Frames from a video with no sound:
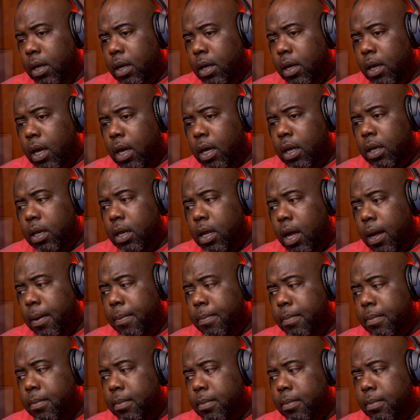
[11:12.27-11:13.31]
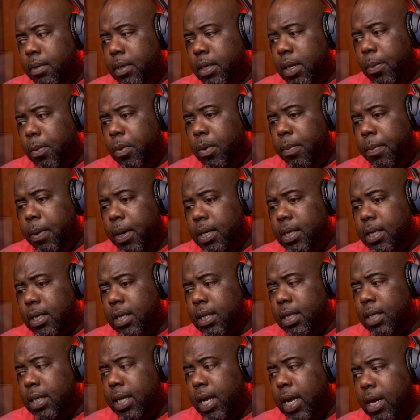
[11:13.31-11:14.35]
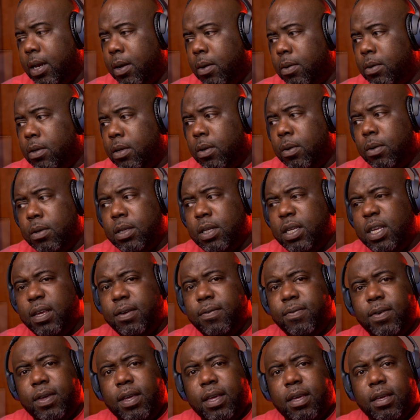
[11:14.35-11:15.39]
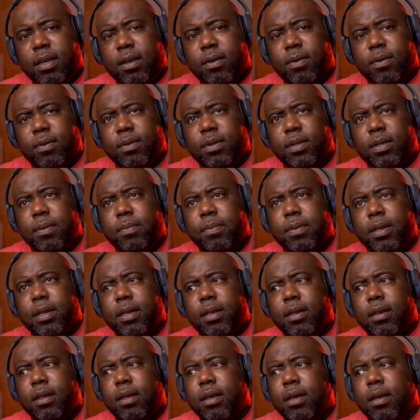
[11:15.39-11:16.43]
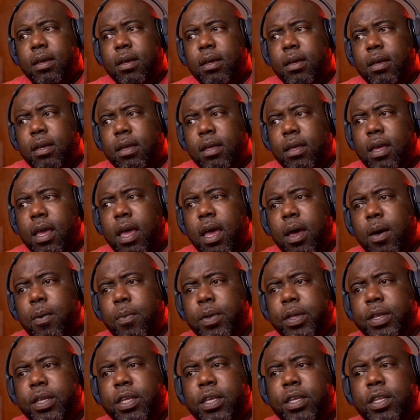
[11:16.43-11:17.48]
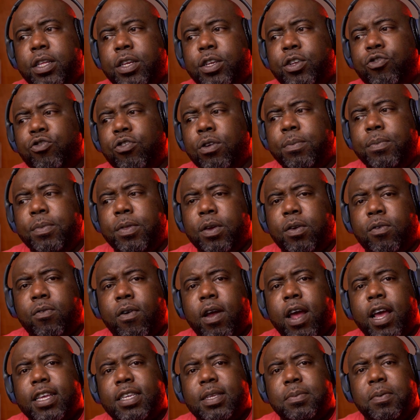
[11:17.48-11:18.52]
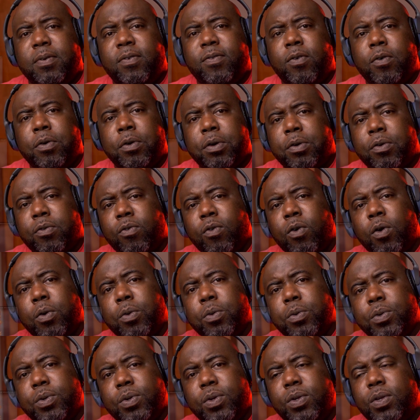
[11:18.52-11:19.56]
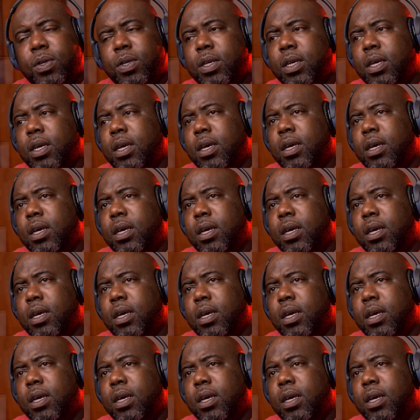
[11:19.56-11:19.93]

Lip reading: And someone basically said on TV or something, yeah, we just need to trim the grass before it grows.